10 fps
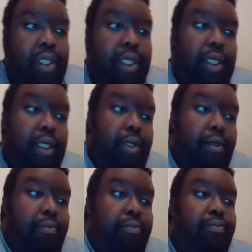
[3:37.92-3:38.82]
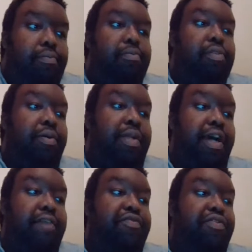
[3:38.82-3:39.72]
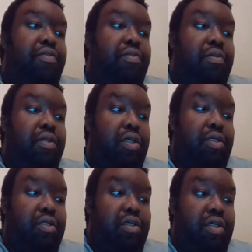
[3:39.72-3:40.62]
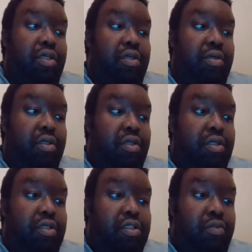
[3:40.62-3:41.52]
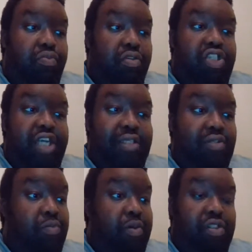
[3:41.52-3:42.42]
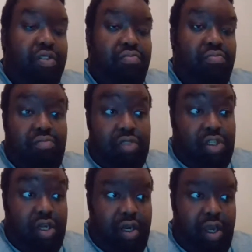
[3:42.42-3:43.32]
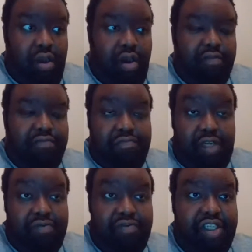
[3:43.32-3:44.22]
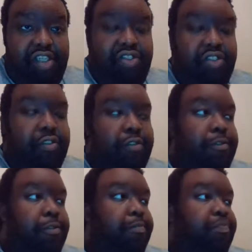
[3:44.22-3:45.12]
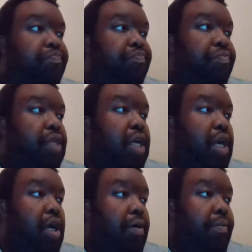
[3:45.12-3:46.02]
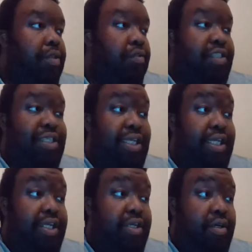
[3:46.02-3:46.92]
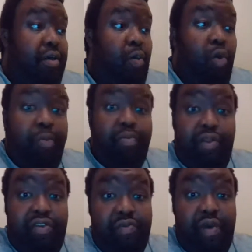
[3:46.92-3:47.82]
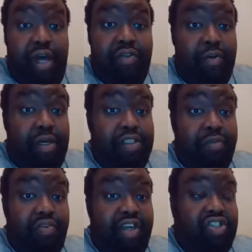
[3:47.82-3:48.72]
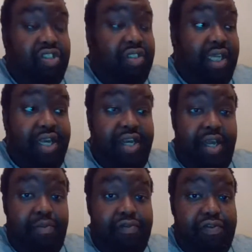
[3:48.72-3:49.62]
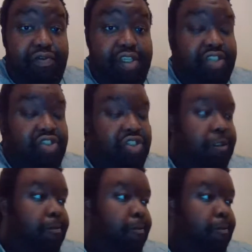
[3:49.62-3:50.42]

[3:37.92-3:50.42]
So he left the project almost, like half unfinished. And obviously, Warner Brothers were under pressure to get that movie finished.